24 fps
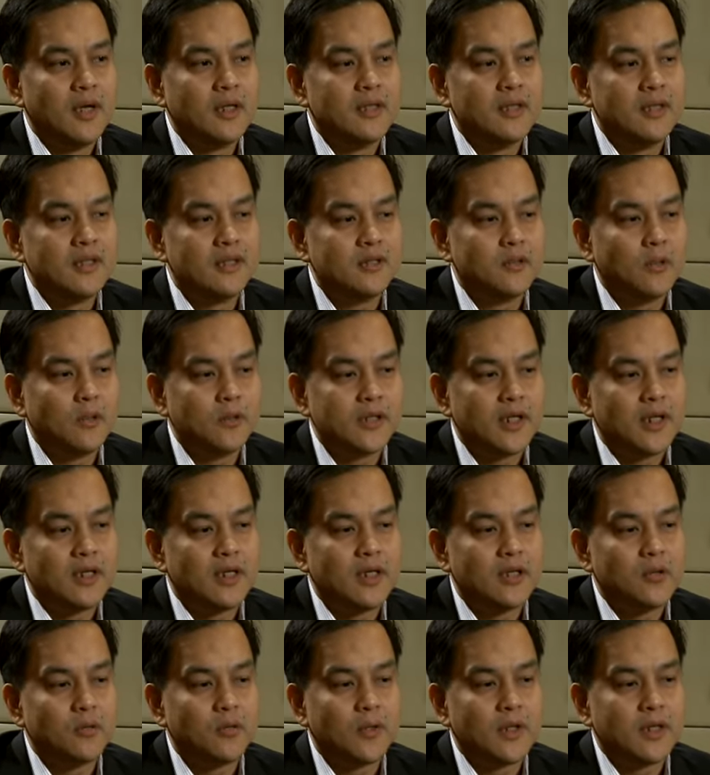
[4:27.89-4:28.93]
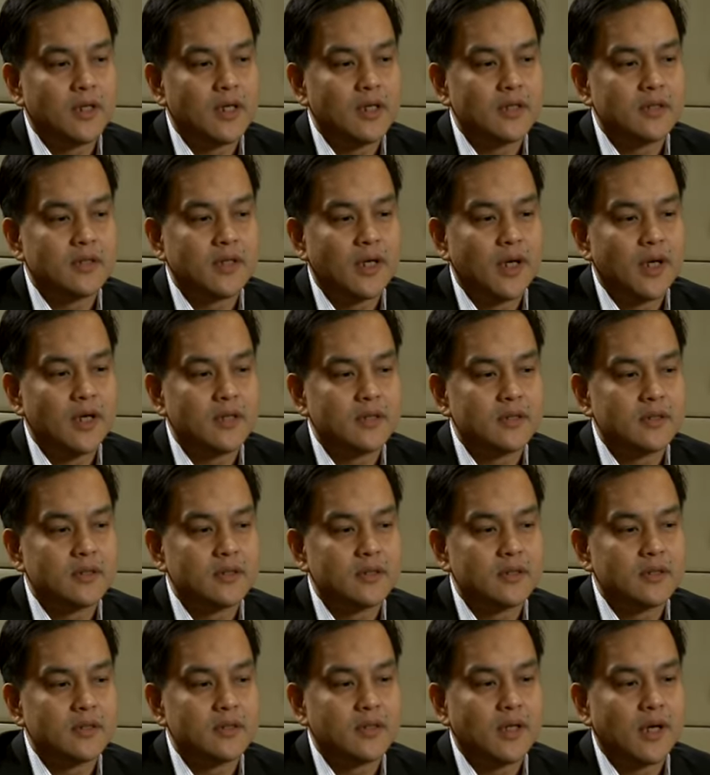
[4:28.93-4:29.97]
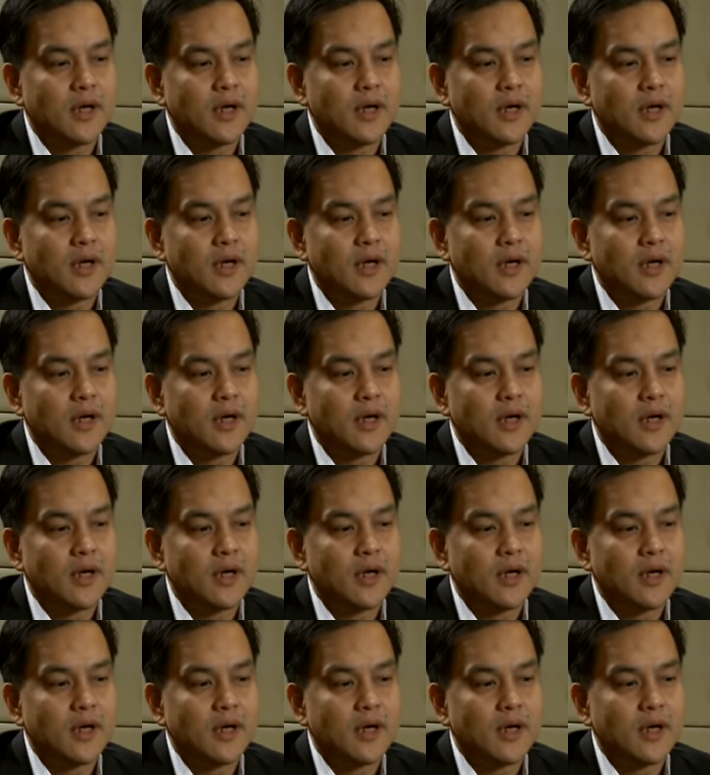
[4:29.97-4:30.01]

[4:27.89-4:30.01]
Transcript: these social networking sites